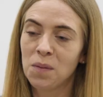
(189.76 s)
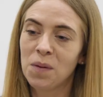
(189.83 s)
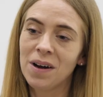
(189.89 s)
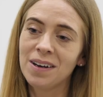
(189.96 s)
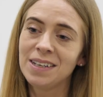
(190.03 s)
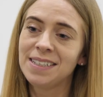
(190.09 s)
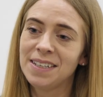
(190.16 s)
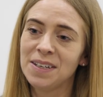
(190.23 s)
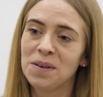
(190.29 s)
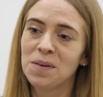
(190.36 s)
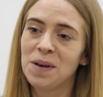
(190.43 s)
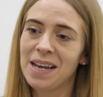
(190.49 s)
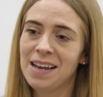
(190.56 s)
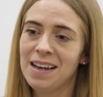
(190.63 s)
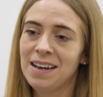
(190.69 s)
What I
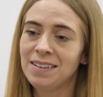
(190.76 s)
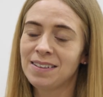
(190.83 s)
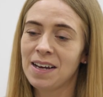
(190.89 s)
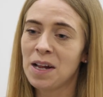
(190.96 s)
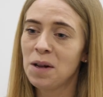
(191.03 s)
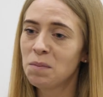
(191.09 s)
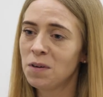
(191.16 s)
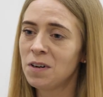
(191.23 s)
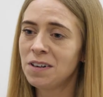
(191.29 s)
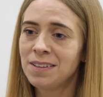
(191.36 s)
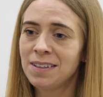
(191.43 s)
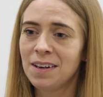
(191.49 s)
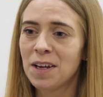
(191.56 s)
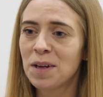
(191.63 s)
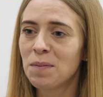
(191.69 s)
do is I help
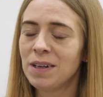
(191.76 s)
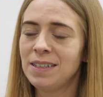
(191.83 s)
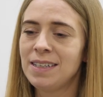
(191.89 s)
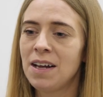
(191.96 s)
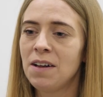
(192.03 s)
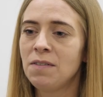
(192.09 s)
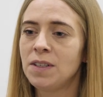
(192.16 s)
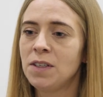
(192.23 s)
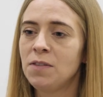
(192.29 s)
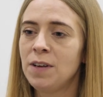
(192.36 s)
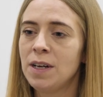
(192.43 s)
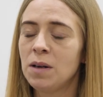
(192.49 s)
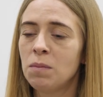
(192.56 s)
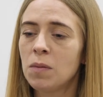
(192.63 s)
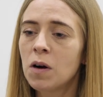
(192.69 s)
mothers like myself to
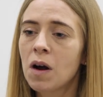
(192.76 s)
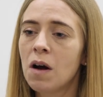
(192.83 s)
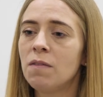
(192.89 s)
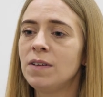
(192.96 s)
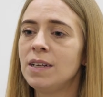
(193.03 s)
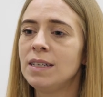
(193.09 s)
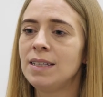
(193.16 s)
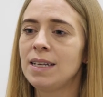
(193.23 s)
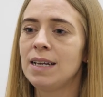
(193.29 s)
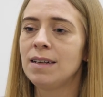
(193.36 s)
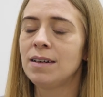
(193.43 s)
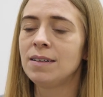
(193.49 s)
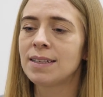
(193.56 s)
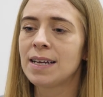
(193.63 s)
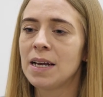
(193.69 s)
feel more confident in
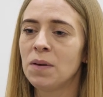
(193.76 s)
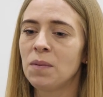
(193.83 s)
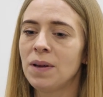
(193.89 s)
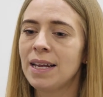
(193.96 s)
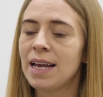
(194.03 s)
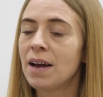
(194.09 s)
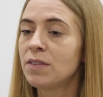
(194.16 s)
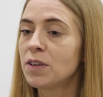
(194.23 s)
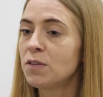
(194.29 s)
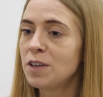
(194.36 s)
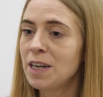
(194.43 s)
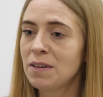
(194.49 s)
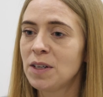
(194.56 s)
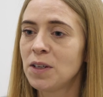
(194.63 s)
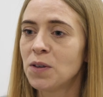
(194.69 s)
their skin when they have to
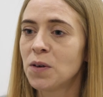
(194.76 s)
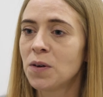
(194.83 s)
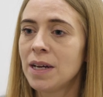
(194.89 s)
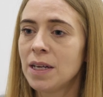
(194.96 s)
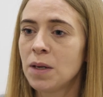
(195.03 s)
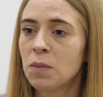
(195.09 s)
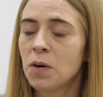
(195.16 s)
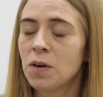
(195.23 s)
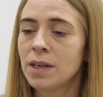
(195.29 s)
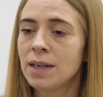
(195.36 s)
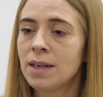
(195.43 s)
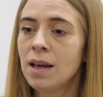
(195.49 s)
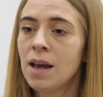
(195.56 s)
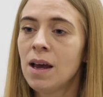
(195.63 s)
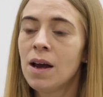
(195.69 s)
run out the door in the
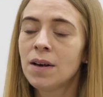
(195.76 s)
morning